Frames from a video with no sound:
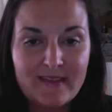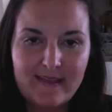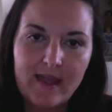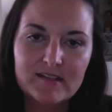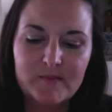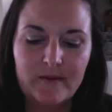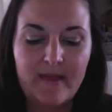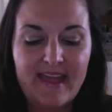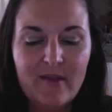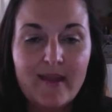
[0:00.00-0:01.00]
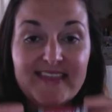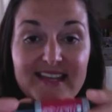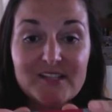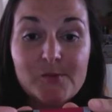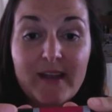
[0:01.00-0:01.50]
They added spearmint. Anyway,
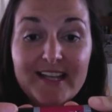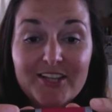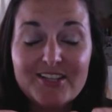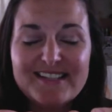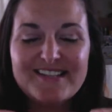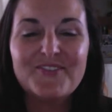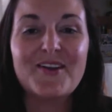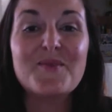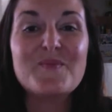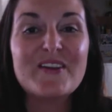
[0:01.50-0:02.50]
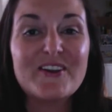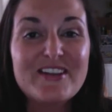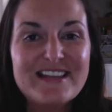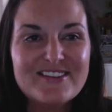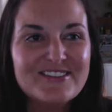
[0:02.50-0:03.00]
that's why it looks different, but your
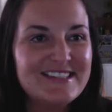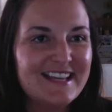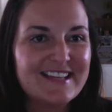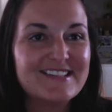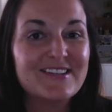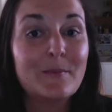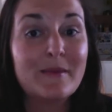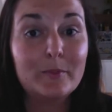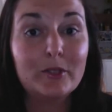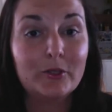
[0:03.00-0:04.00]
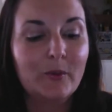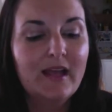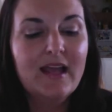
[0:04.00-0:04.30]
healer stick is going to be blue.